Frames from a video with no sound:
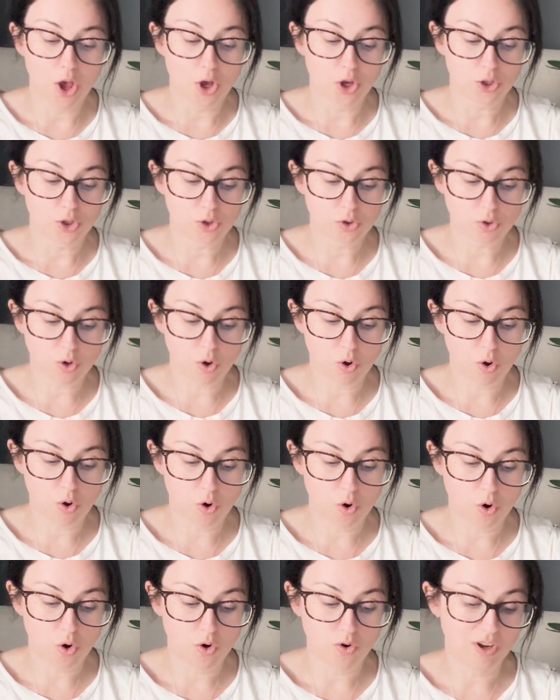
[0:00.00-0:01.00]

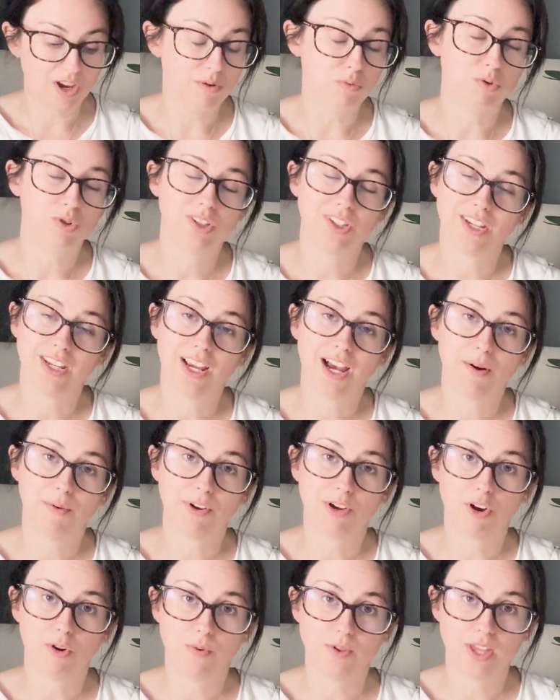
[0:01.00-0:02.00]
So yeah, we'll see how we
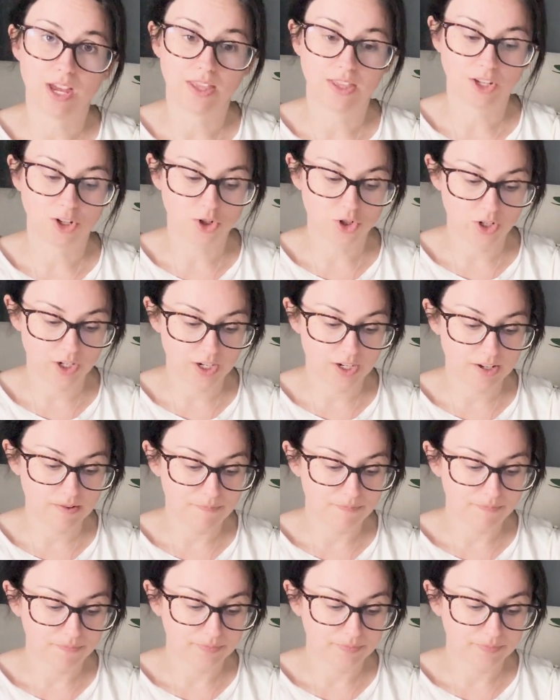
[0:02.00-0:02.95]
go with that this year.